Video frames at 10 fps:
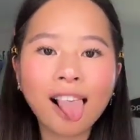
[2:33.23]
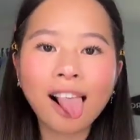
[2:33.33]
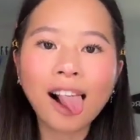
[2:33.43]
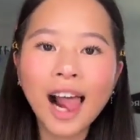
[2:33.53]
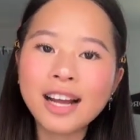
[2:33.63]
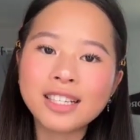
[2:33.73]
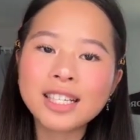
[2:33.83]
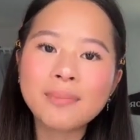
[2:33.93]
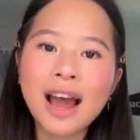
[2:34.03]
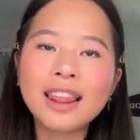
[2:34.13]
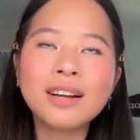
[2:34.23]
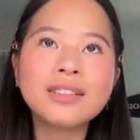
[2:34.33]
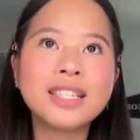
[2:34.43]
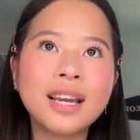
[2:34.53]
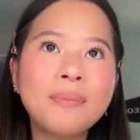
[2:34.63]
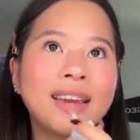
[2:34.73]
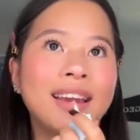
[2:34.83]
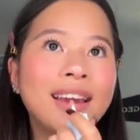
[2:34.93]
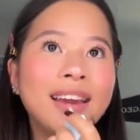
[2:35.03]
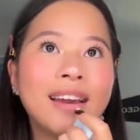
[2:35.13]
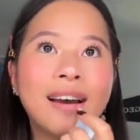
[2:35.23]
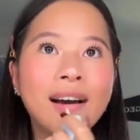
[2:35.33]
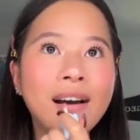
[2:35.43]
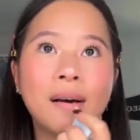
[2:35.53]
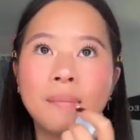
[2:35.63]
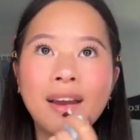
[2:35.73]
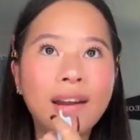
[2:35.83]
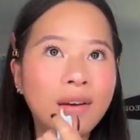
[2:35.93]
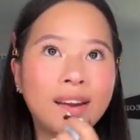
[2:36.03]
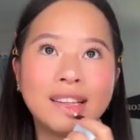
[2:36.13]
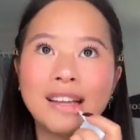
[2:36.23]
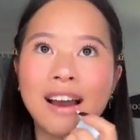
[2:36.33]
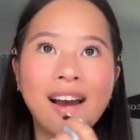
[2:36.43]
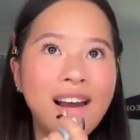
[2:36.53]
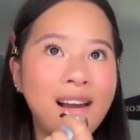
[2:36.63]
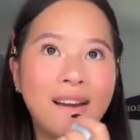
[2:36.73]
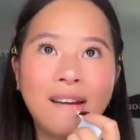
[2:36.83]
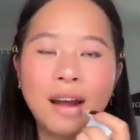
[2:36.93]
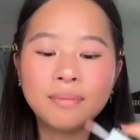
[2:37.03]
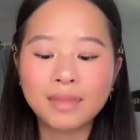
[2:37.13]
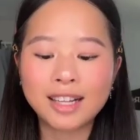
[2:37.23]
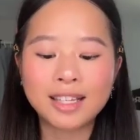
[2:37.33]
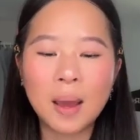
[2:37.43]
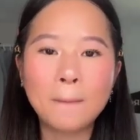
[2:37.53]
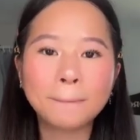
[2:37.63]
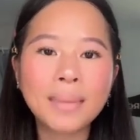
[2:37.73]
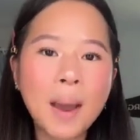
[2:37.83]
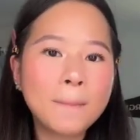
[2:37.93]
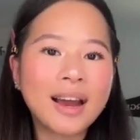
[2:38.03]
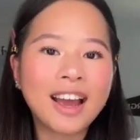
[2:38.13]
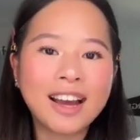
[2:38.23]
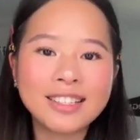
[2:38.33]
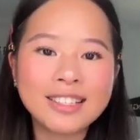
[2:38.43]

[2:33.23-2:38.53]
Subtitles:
Just my little tippy. Anyways, yeah, that's it. Bye guys.